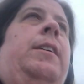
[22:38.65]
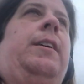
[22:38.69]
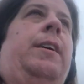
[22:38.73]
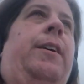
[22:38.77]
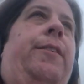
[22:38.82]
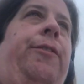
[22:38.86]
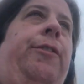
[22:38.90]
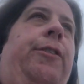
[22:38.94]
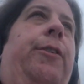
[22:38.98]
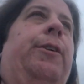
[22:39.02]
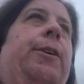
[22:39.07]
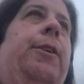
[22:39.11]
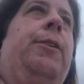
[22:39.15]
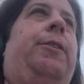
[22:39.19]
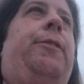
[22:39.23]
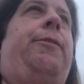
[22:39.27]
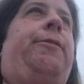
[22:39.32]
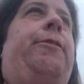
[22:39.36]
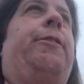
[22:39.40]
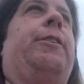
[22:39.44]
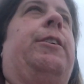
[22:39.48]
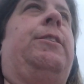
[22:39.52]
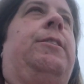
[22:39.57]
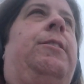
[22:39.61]
if you are at a
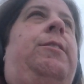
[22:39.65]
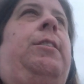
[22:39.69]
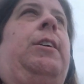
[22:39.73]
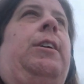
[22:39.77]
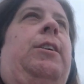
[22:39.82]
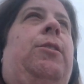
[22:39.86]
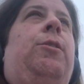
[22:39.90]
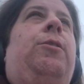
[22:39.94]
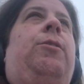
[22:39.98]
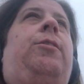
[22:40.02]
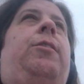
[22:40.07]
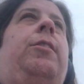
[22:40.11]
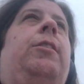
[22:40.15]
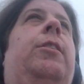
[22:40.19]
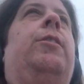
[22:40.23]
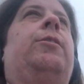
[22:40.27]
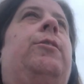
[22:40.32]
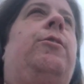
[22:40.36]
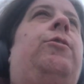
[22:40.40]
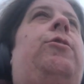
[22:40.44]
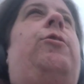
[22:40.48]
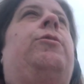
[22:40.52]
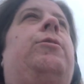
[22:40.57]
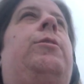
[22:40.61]
friend's house and
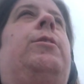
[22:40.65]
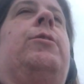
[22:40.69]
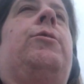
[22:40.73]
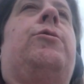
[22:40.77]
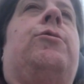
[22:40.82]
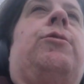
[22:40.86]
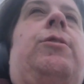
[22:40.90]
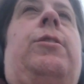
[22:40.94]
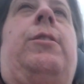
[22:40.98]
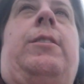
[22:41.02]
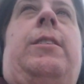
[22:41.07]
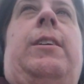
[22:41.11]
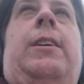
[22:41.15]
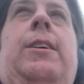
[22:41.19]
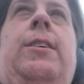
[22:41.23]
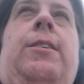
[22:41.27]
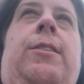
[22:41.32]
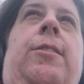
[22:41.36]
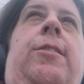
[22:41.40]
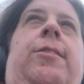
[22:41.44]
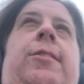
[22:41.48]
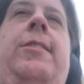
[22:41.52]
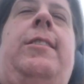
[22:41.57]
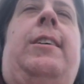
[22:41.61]
you do get drunk there,
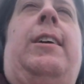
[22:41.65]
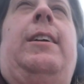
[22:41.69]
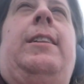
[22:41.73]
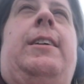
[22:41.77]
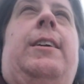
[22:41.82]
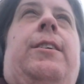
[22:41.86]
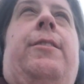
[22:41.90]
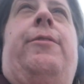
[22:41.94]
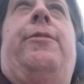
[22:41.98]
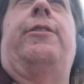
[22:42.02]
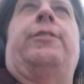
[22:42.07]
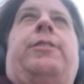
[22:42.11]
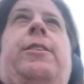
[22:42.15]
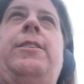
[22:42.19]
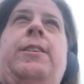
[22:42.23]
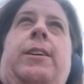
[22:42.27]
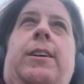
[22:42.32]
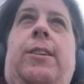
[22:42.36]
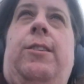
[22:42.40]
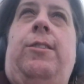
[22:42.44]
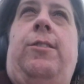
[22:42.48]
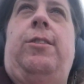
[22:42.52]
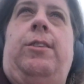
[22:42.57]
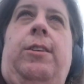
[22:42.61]
stay there for the
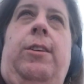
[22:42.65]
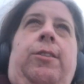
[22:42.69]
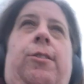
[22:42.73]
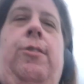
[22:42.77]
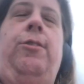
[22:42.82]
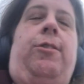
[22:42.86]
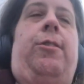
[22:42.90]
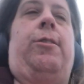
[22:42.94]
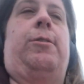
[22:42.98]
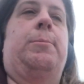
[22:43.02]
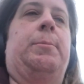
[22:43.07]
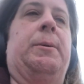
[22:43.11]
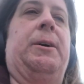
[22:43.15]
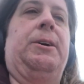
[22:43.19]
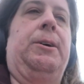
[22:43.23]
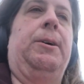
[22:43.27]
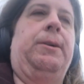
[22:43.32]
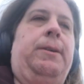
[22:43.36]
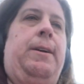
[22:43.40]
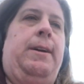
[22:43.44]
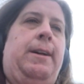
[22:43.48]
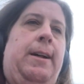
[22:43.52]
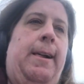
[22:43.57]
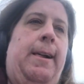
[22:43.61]
night until you're sober.